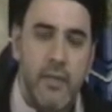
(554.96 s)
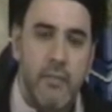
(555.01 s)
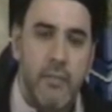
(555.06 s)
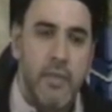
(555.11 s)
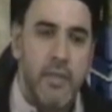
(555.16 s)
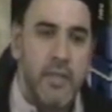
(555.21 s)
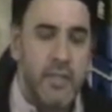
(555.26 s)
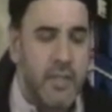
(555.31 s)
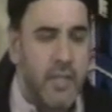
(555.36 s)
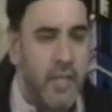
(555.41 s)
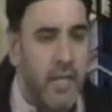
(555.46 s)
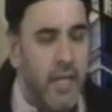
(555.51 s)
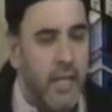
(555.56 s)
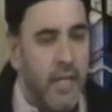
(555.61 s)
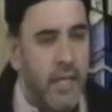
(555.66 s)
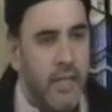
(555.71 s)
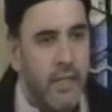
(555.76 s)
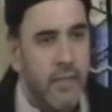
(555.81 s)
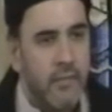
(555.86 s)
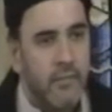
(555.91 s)
Because
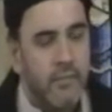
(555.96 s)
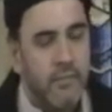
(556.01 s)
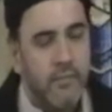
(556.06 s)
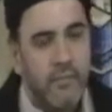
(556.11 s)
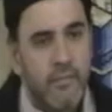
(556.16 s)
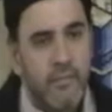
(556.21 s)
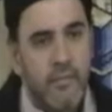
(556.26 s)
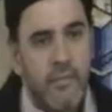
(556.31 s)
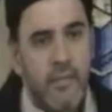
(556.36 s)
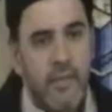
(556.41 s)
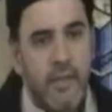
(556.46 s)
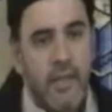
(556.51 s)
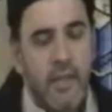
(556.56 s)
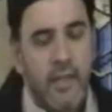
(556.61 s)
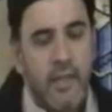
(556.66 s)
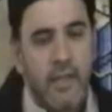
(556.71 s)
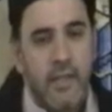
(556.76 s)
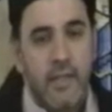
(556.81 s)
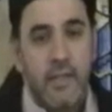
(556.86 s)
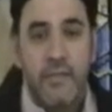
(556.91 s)
time
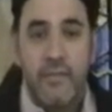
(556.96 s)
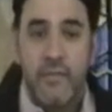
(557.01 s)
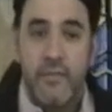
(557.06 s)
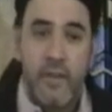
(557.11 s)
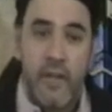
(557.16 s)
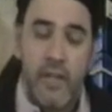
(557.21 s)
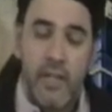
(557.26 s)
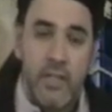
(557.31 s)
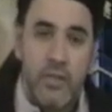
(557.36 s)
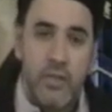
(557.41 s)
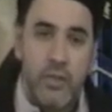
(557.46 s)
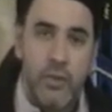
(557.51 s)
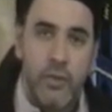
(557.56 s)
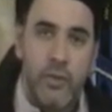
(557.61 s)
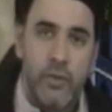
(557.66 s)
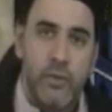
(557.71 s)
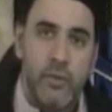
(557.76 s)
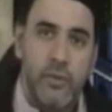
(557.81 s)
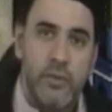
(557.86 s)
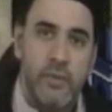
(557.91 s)
is very
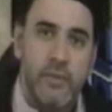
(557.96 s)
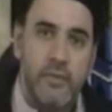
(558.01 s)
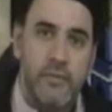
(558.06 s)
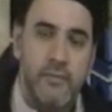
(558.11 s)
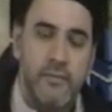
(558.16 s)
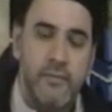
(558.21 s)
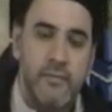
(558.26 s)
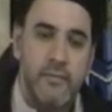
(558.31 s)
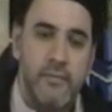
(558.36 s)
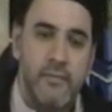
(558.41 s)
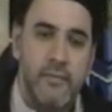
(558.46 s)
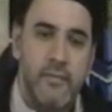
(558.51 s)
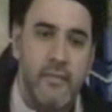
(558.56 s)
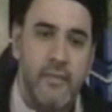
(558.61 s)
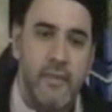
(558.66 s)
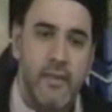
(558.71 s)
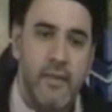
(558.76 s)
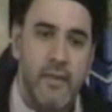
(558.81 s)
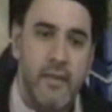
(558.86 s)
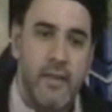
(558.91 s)
short,
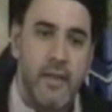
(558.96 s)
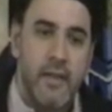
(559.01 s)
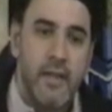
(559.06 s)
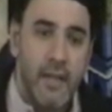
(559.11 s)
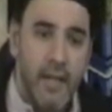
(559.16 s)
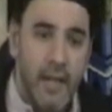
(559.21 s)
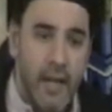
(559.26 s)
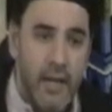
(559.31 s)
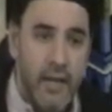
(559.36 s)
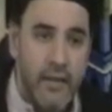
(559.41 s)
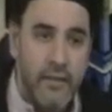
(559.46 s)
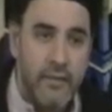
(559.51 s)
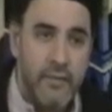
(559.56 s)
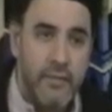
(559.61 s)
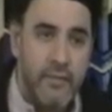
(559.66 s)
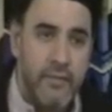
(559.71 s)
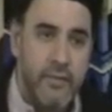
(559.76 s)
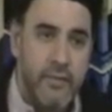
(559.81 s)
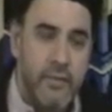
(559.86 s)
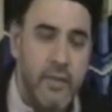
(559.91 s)
and life
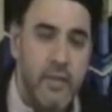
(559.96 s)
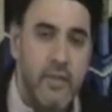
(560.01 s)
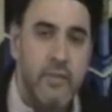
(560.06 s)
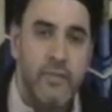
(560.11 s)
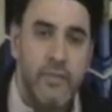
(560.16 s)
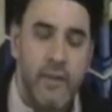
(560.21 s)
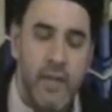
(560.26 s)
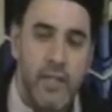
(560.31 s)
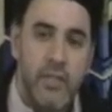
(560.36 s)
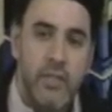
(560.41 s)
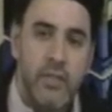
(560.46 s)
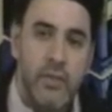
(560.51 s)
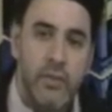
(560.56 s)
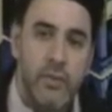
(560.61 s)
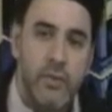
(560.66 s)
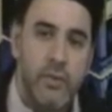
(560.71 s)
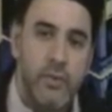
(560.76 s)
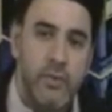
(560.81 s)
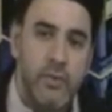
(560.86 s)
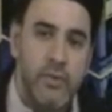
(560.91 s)
is very
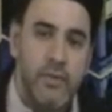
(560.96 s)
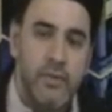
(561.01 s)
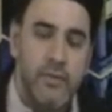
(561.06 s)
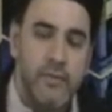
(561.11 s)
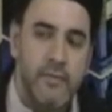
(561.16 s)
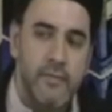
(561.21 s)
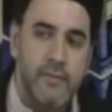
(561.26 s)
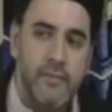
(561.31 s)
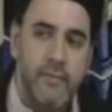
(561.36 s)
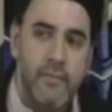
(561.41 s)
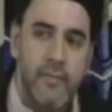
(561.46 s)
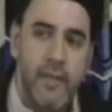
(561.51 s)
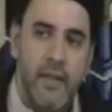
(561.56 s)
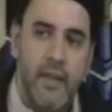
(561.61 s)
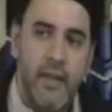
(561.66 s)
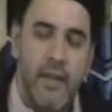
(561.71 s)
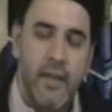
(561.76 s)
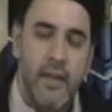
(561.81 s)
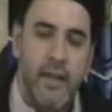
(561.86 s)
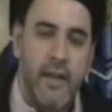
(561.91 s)
short.
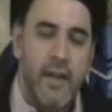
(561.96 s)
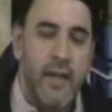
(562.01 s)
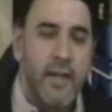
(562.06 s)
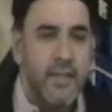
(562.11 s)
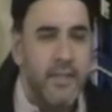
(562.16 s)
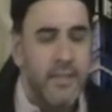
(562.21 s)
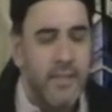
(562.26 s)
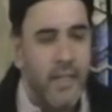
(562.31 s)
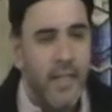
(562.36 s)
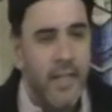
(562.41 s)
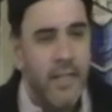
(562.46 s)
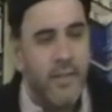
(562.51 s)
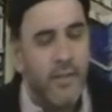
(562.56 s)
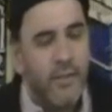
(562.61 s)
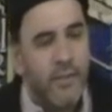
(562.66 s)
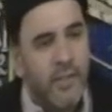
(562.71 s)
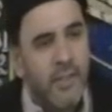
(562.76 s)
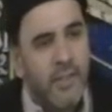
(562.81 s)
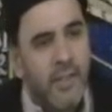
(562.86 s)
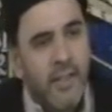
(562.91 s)
And I said
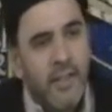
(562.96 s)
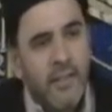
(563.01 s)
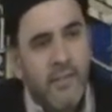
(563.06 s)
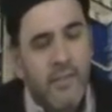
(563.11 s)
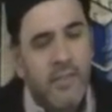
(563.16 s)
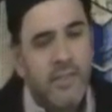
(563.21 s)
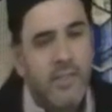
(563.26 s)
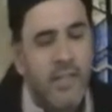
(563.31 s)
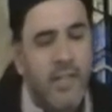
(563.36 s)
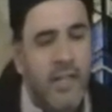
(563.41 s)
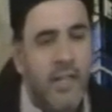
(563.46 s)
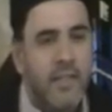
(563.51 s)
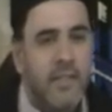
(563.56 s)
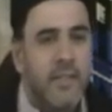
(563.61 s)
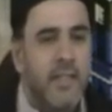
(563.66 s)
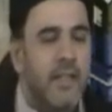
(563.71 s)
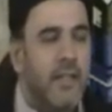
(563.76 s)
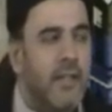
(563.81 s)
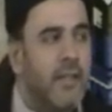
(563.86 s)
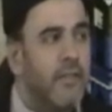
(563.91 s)
on the day of the
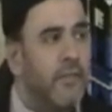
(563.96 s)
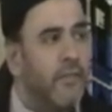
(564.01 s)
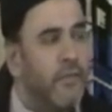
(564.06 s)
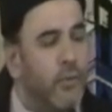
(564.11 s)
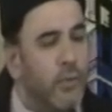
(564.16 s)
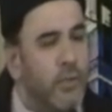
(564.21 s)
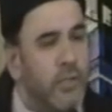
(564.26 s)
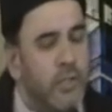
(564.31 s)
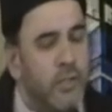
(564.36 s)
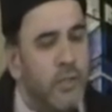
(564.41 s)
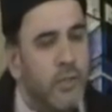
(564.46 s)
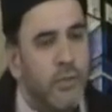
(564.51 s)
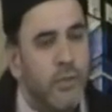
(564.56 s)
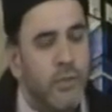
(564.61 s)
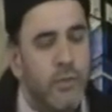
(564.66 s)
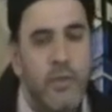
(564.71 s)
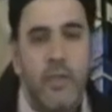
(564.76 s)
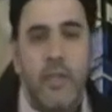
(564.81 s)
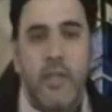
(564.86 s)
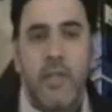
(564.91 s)
janazah that
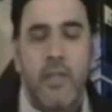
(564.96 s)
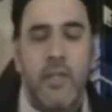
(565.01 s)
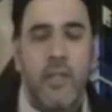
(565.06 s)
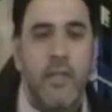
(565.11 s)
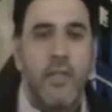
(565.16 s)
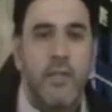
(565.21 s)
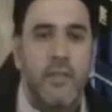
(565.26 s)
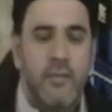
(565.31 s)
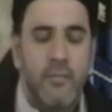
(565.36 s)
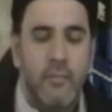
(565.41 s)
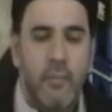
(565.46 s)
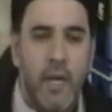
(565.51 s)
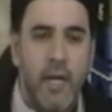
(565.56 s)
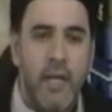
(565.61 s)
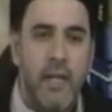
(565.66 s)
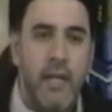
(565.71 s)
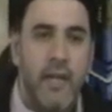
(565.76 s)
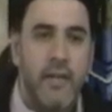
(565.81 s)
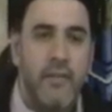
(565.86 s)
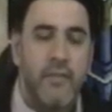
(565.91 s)
42 years of my
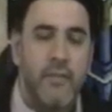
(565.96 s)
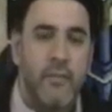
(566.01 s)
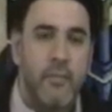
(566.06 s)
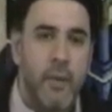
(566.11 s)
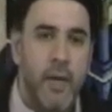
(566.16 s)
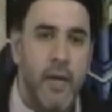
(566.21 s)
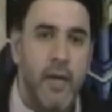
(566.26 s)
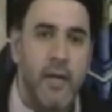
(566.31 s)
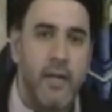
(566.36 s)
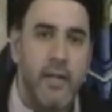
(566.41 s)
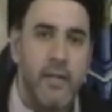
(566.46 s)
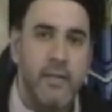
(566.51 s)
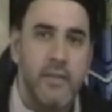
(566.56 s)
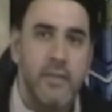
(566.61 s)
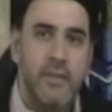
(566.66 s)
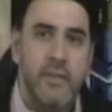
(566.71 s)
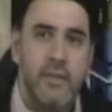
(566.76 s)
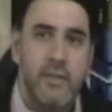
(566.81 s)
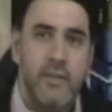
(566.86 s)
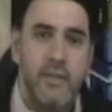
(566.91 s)
life have passed,